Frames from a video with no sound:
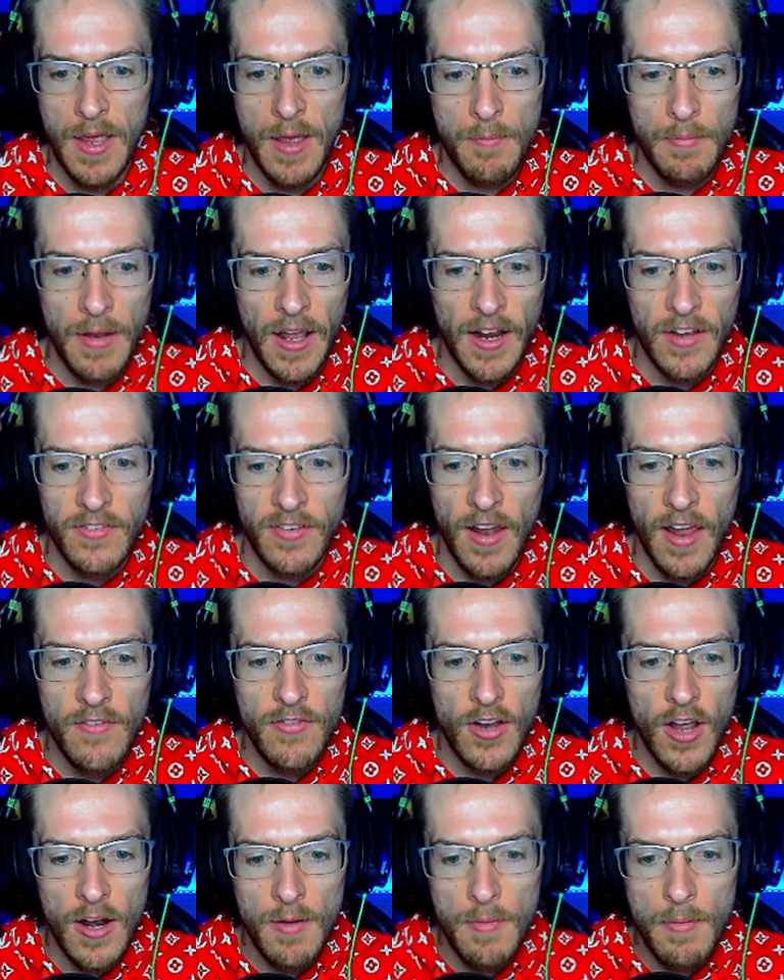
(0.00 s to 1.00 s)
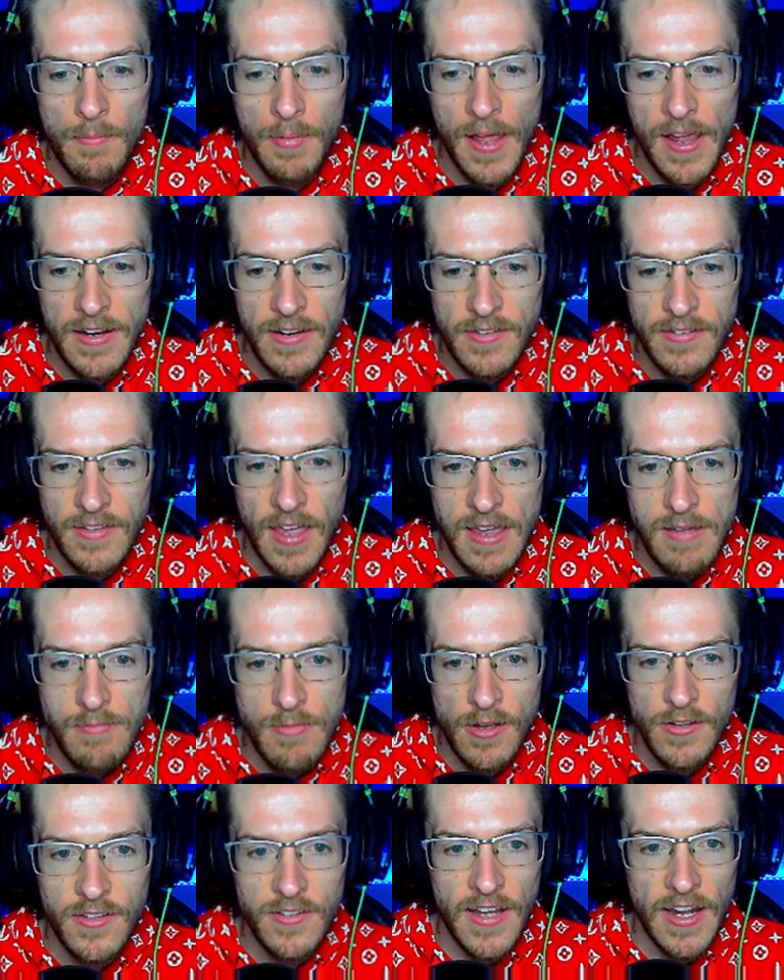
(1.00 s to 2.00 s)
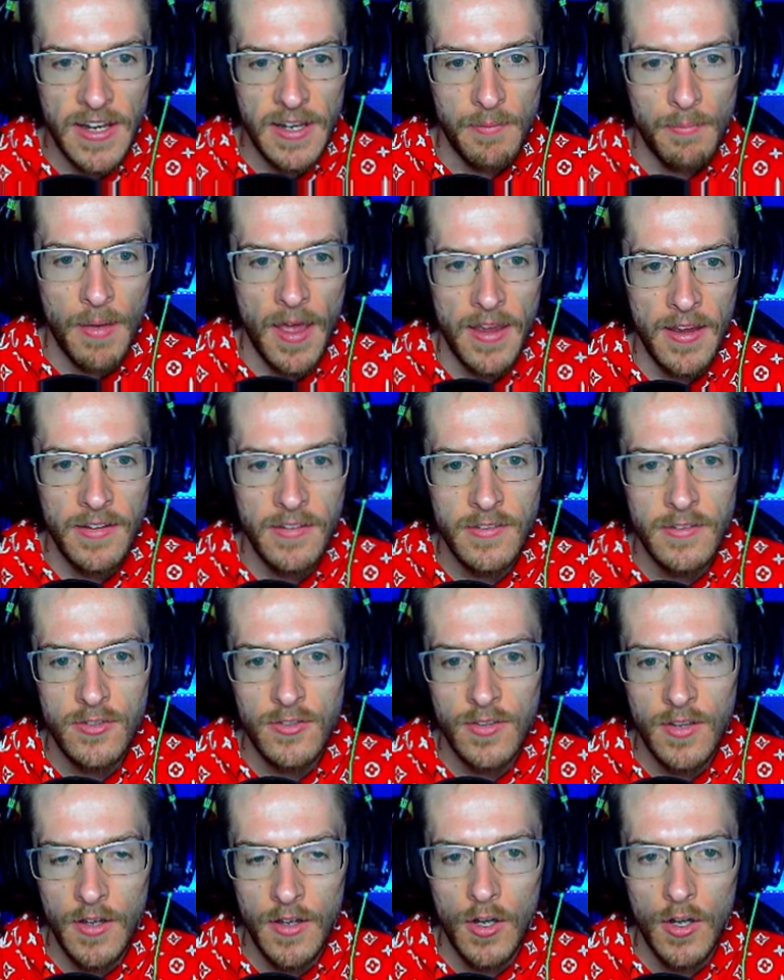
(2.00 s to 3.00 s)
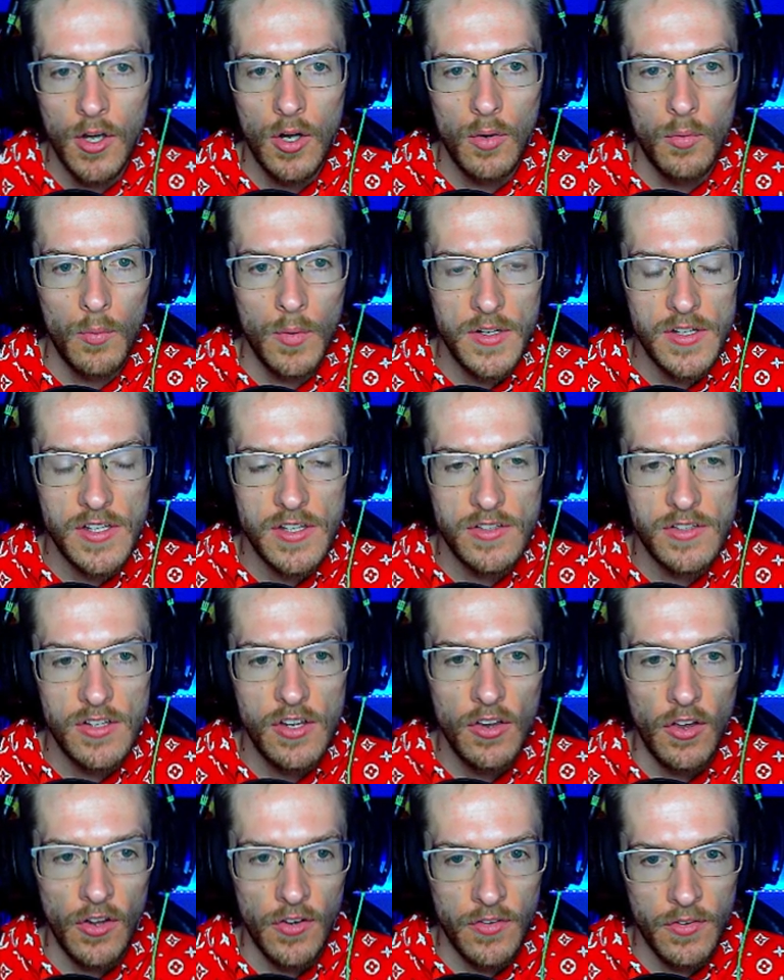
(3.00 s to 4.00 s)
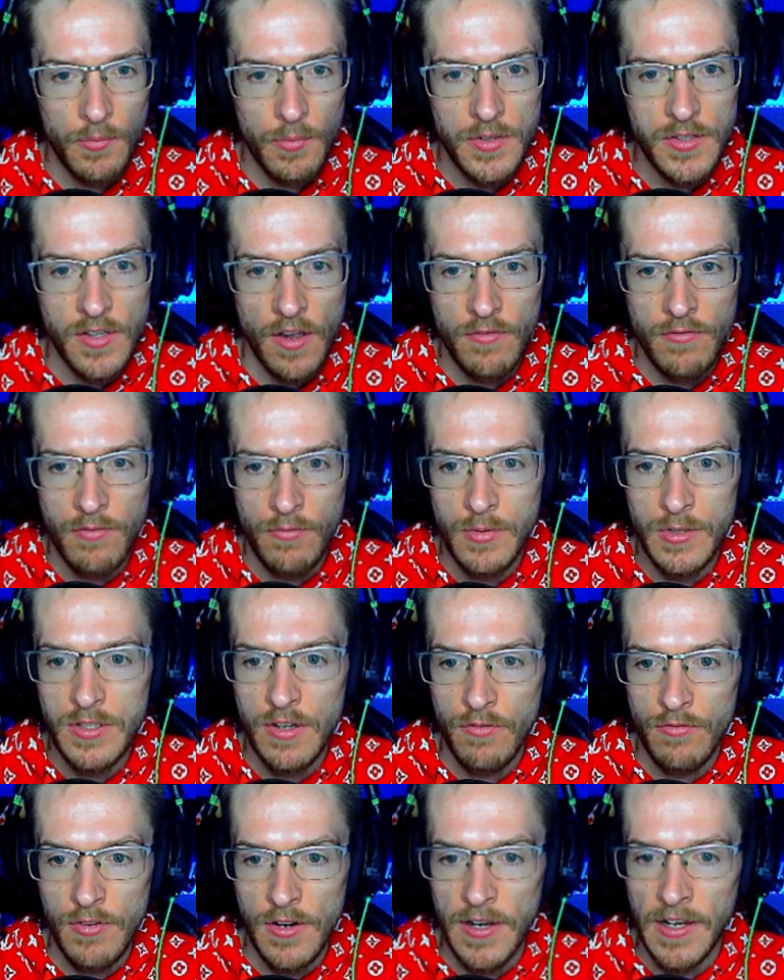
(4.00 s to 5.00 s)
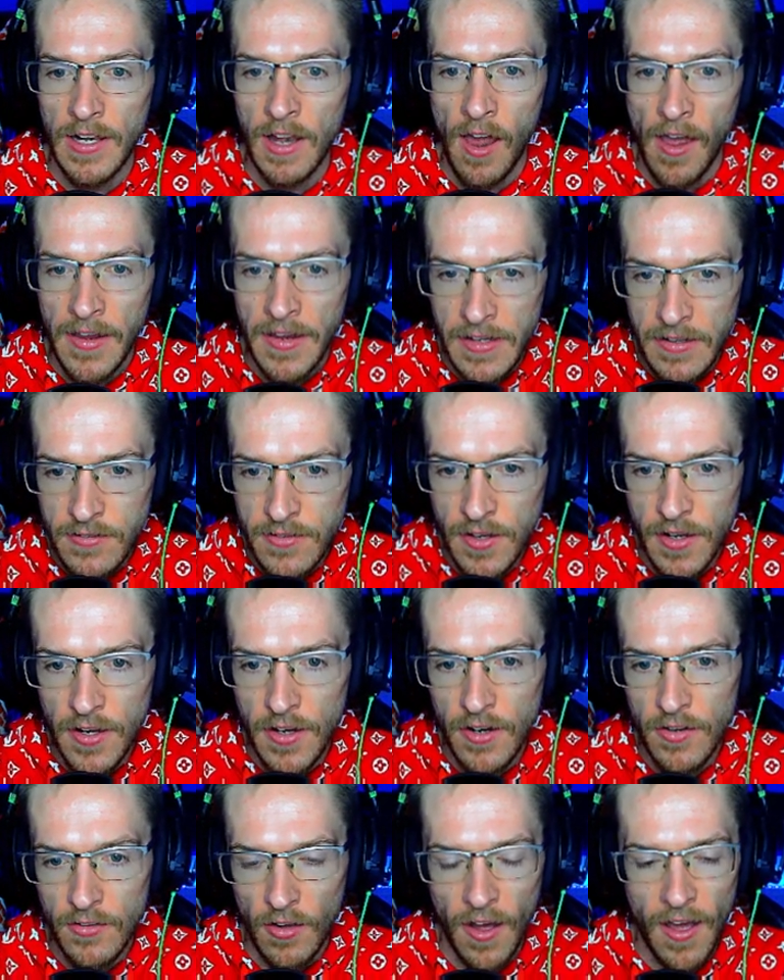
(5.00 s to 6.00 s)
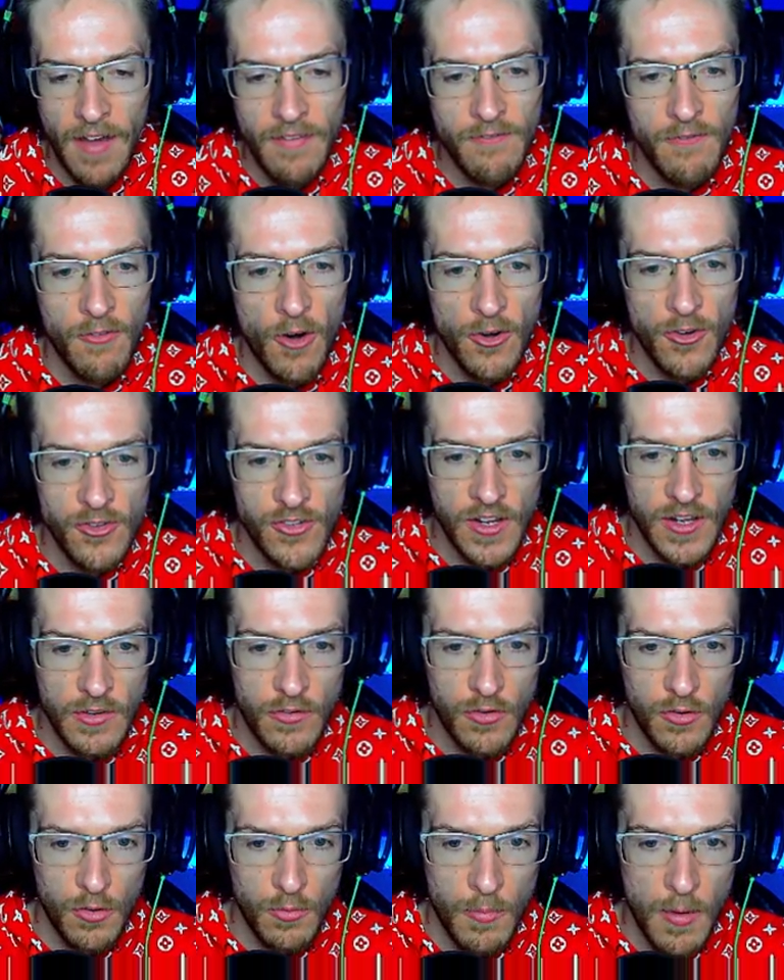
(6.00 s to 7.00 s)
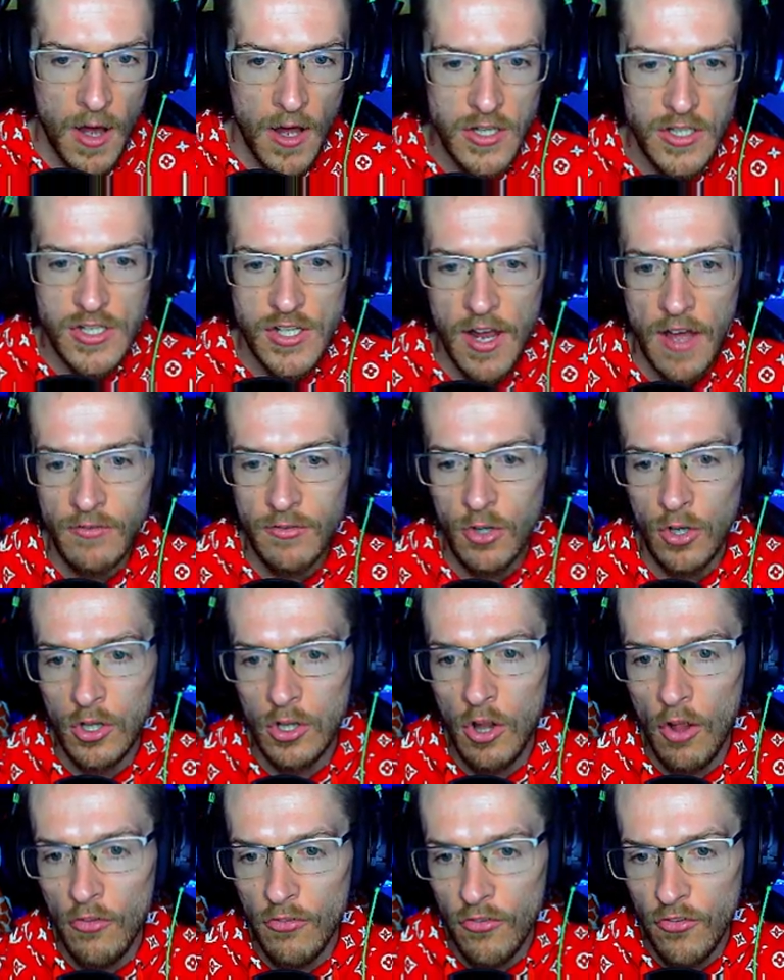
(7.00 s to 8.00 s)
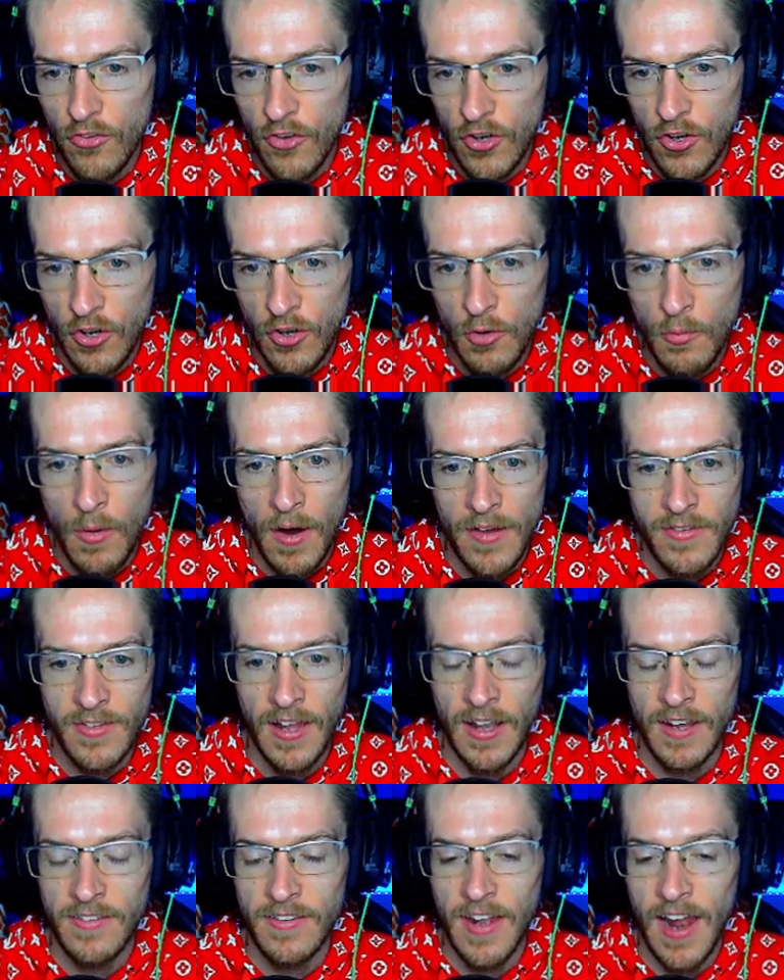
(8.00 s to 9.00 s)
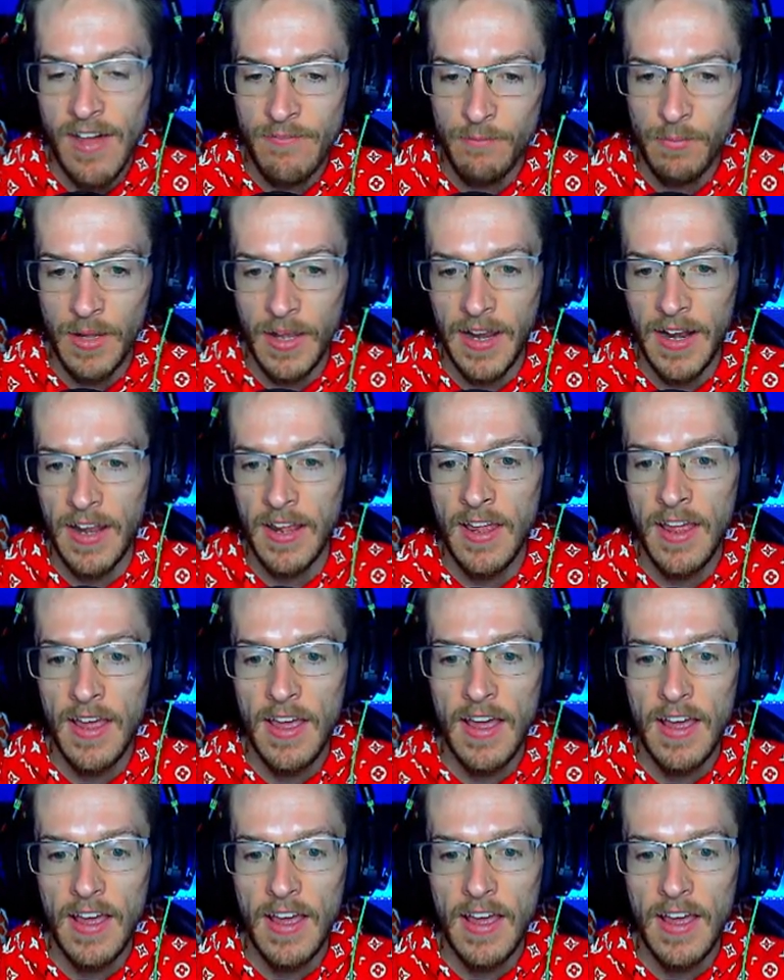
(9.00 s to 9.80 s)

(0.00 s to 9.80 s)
But like I said, I've kind of been playing this game at a steady pace, which is good, which I've really liked. Because I haven't rushed it too much. I've got lots to do. Whereas, like I said, I haven't played it.